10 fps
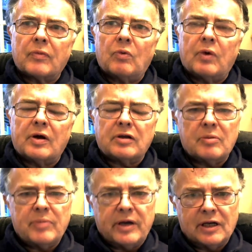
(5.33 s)
one that
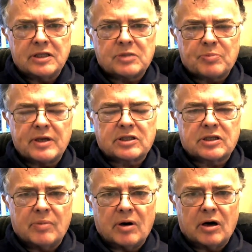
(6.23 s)
immediately springs to
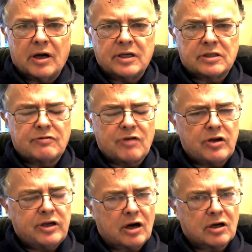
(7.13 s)
mind is a very
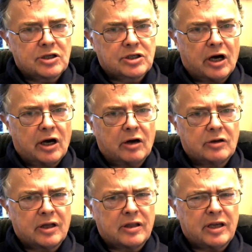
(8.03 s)
young child,
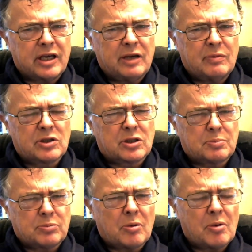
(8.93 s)
I think he was
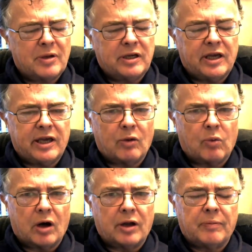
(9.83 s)
probably year
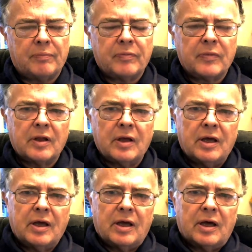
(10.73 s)
one,
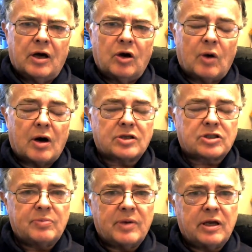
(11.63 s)
who
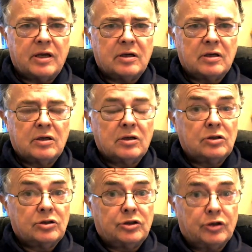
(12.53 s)
asked me,
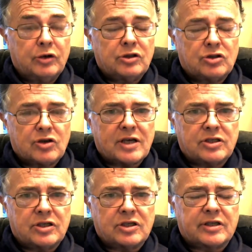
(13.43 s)
"Do you
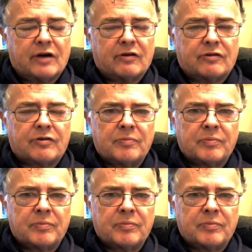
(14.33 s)
dress yourself?"